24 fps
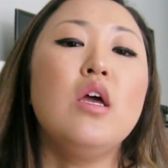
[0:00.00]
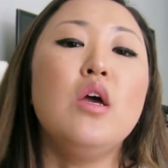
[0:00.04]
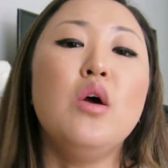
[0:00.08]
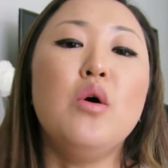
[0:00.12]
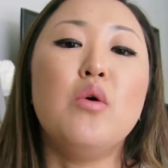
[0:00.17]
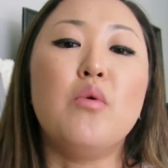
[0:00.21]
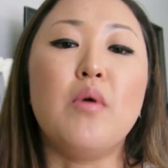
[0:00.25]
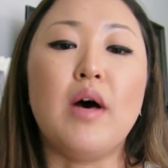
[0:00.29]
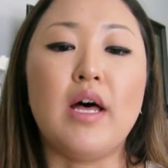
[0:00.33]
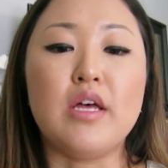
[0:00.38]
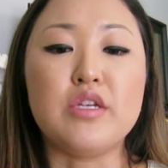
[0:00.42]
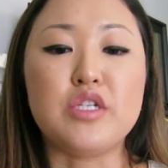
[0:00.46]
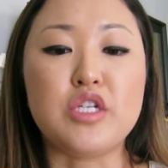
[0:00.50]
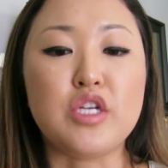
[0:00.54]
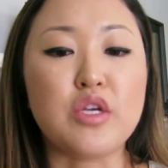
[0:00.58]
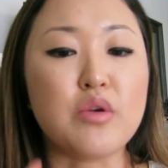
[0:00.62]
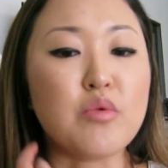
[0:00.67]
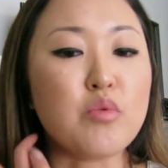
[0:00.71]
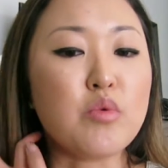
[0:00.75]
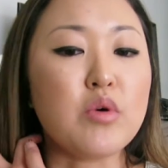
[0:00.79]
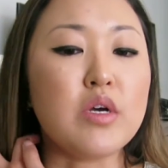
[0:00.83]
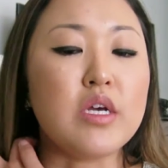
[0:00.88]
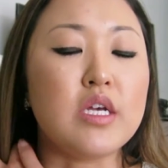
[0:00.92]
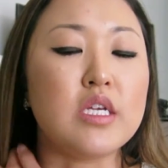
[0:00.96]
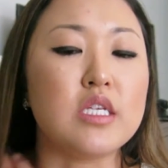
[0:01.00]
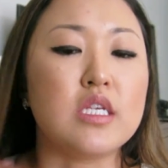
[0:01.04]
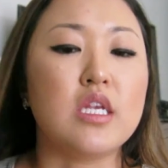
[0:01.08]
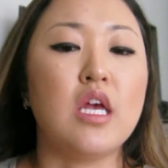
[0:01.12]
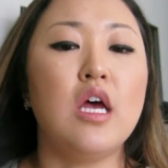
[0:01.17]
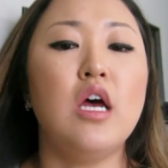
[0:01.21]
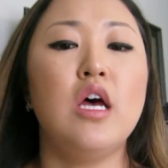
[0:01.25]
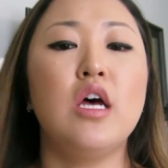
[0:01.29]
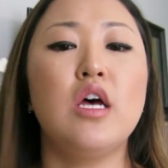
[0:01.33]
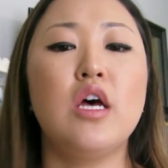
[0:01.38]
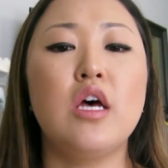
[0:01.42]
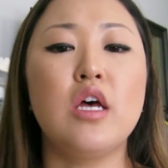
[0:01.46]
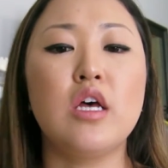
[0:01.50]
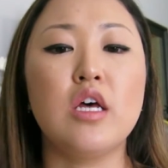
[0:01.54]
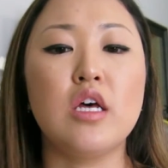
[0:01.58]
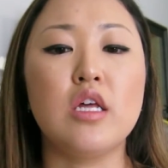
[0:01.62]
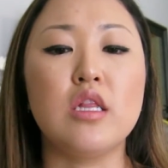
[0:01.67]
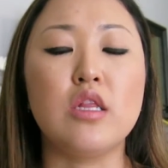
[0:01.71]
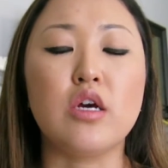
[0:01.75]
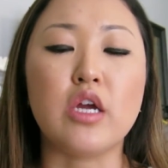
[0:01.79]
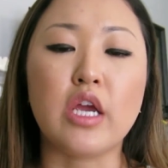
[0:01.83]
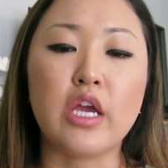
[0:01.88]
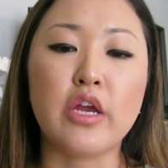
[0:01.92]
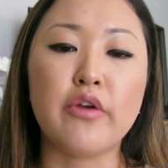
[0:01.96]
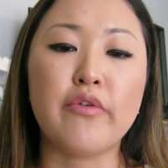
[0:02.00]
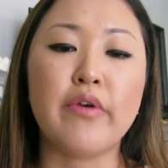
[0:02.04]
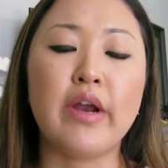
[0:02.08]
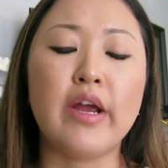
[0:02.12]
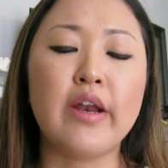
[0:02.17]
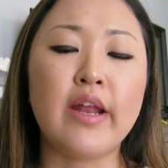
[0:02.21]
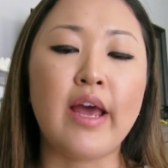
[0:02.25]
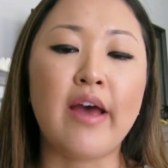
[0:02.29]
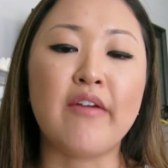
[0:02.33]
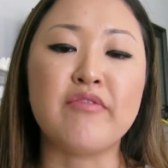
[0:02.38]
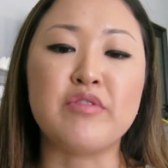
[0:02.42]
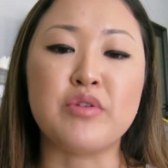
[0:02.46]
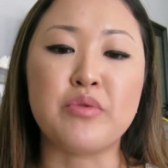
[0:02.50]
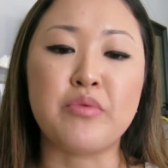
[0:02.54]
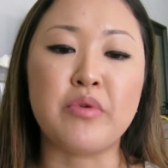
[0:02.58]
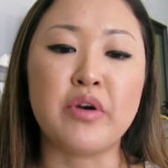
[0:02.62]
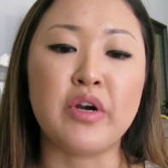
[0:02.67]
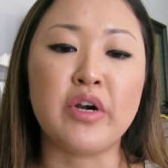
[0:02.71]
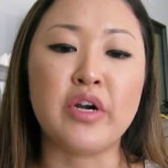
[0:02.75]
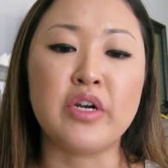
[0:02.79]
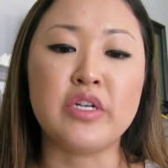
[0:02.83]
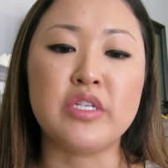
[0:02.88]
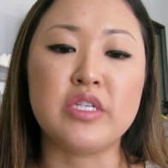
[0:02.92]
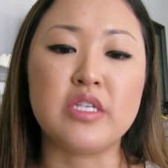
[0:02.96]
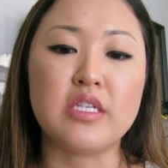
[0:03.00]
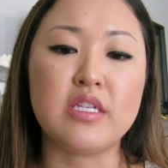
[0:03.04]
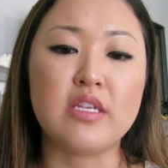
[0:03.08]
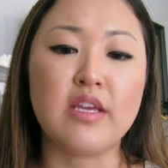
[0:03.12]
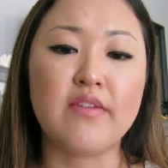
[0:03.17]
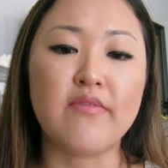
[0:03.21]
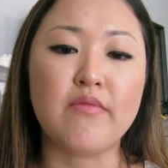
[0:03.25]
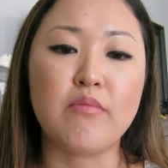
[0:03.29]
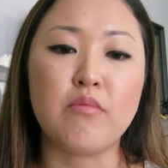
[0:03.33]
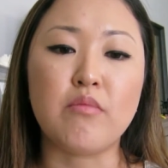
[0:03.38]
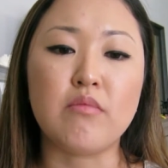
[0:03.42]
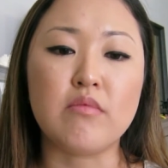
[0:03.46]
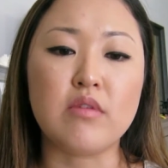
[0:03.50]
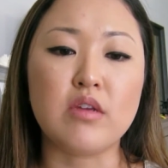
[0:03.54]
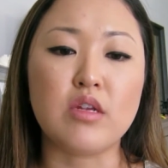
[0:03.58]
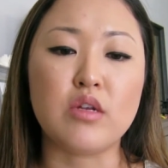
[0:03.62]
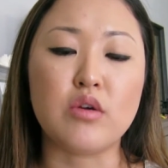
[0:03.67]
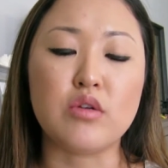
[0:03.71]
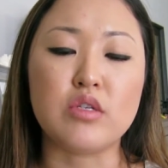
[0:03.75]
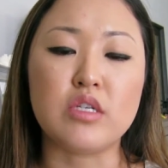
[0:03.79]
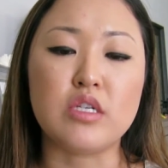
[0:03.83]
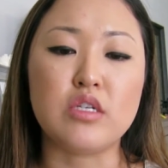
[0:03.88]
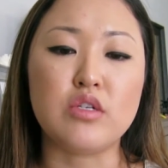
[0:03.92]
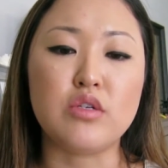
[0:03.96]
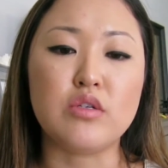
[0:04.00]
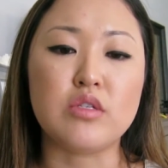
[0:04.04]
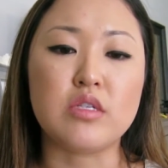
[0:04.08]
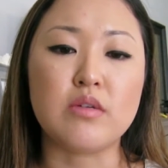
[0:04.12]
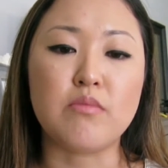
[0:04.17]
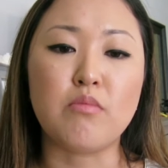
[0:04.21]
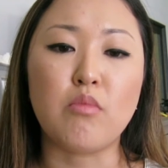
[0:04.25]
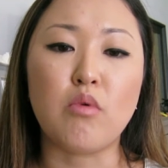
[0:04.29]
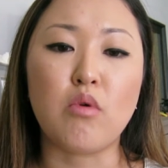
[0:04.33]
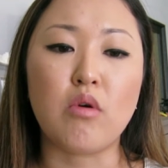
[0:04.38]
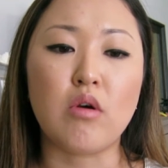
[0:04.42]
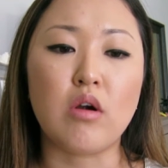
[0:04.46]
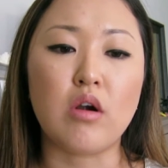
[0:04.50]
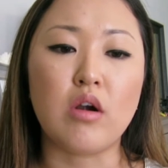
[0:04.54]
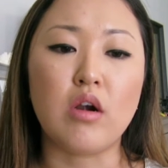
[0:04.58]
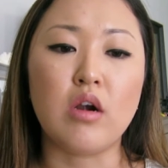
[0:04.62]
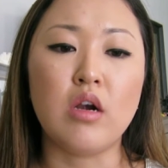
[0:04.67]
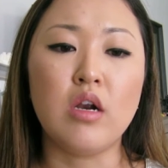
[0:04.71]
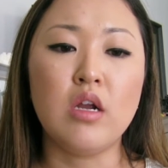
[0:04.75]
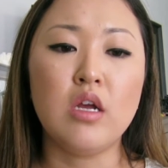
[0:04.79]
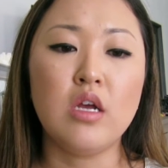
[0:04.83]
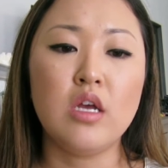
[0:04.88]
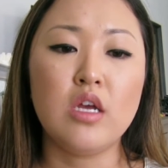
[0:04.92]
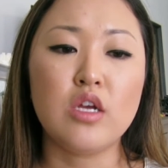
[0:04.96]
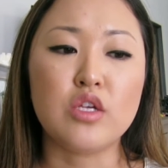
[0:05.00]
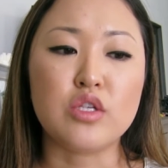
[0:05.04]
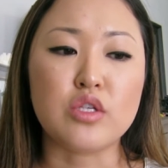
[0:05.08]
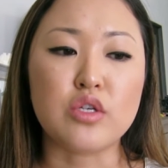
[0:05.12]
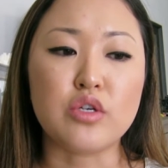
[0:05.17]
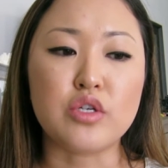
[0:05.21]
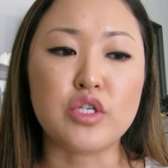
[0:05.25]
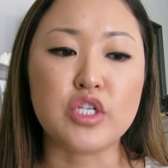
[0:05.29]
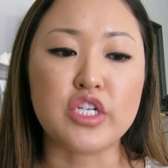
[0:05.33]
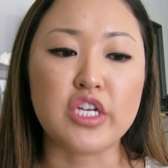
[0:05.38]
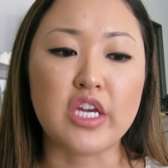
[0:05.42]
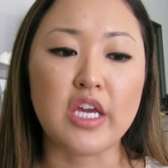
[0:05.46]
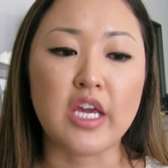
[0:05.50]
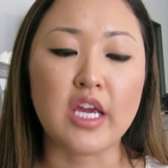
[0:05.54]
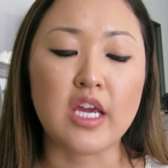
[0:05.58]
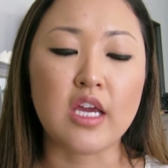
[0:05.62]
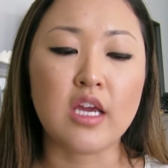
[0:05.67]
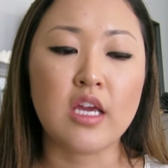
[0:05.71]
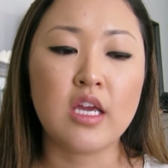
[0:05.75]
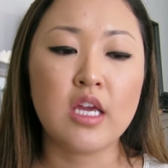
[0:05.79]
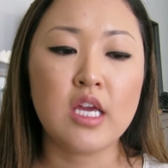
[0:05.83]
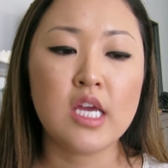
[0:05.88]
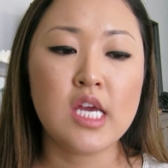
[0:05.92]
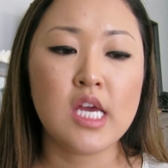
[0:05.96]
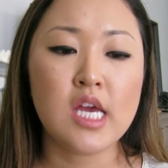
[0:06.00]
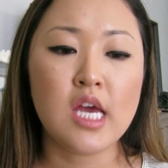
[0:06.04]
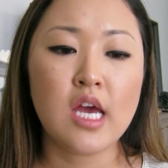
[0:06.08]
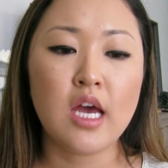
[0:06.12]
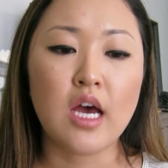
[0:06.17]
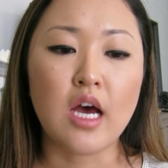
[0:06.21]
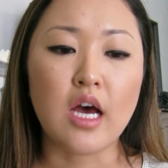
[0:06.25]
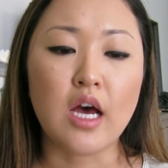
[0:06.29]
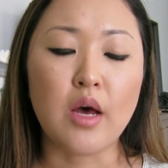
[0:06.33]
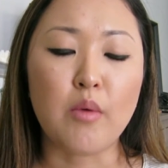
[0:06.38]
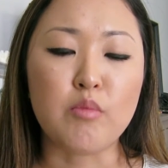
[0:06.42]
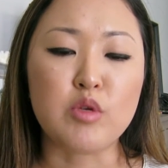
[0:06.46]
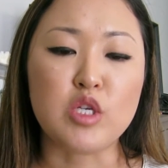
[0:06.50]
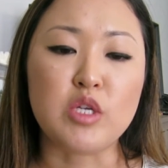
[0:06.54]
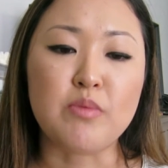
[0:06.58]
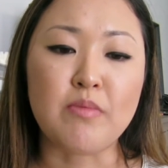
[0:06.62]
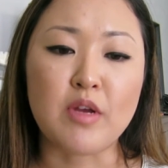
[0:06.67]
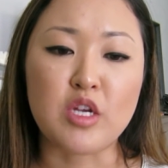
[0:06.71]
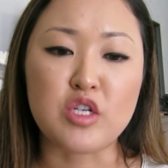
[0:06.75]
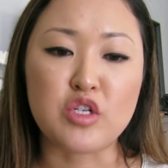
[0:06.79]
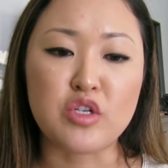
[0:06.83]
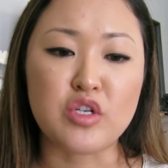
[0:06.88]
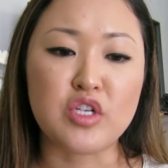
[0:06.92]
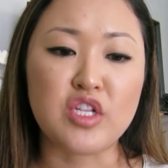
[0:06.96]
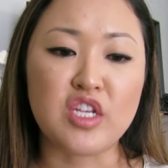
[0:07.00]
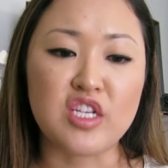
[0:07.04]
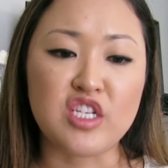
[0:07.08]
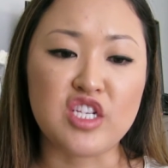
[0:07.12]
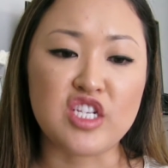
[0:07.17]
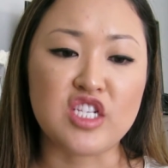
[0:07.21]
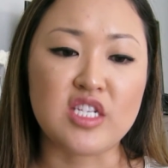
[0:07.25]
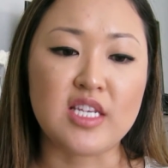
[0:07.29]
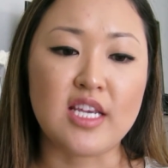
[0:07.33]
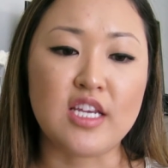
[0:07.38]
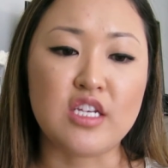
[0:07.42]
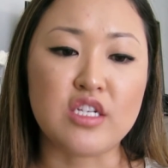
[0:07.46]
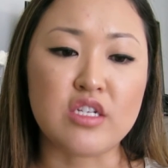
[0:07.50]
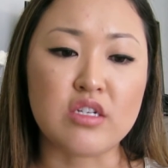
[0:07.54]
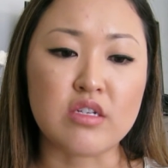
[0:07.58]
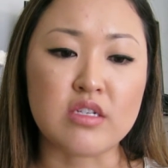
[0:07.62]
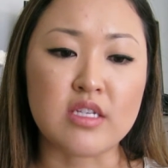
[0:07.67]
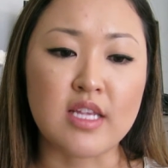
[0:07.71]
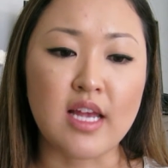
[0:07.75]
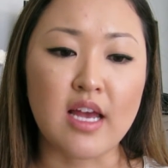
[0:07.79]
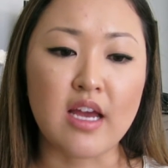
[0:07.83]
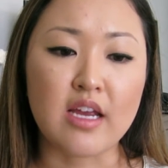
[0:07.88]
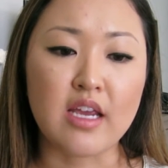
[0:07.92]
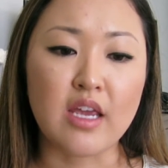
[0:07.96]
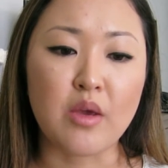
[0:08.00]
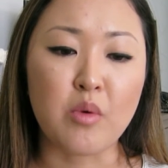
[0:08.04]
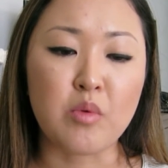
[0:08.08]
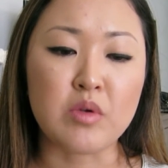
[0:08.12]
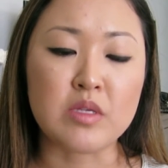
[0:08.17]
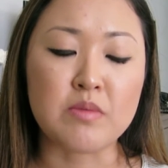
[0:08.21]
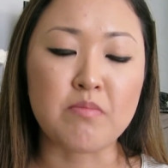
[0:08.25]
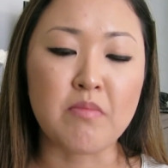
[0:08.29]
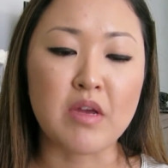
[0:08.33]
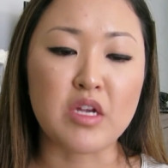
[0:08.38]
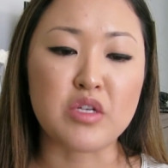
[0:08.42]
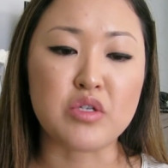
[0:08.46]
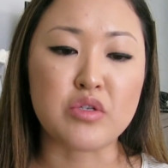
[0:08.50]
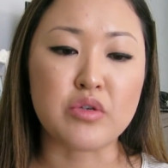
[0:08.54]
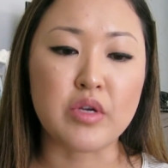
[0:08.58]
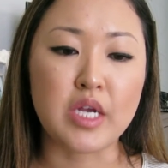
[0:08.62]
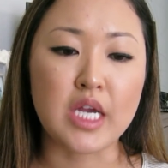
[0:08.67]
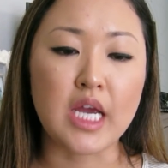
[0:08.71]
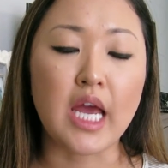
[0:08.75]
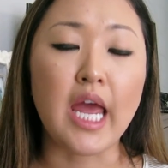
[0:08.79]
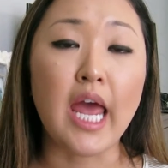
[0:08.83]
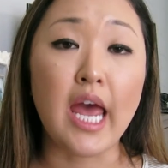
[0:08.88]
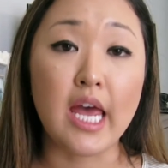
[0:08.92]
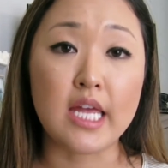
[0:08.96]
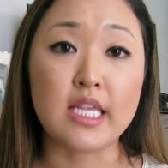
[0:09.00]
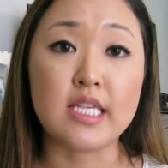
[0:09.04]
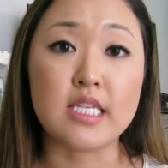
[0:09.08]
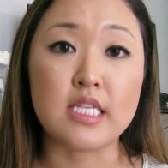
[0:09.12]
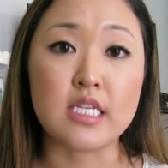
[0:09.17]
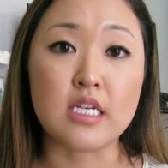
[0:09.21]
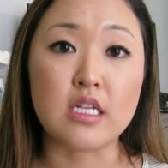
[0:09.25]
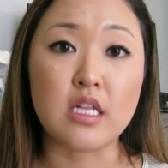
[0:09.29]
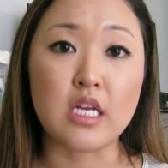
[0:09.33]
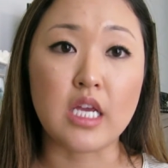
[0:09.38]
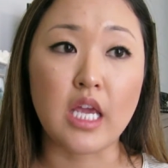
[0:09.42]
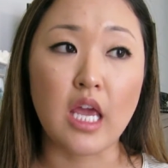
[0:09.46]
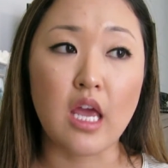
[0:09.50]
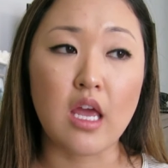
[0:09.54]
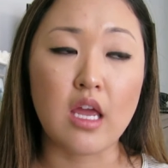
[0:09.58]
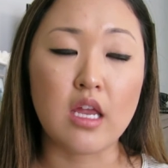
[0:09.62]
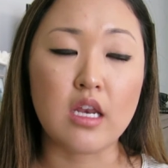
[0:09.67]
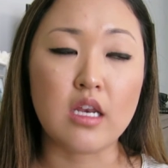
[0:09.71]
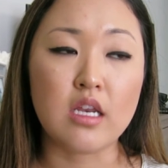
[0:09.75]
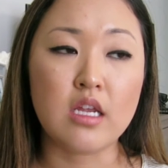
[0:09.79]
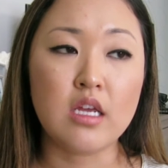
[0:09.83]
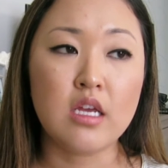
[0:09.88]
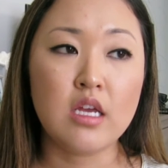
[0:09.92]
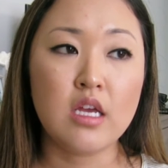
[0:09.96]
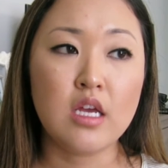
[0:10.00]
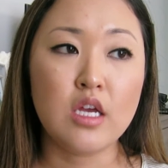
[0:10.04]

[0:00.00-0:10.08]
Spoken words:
while she was looking around afterwards, even, you know, to do some more searching, she measured the gestational sac. It was measuring ahead still again.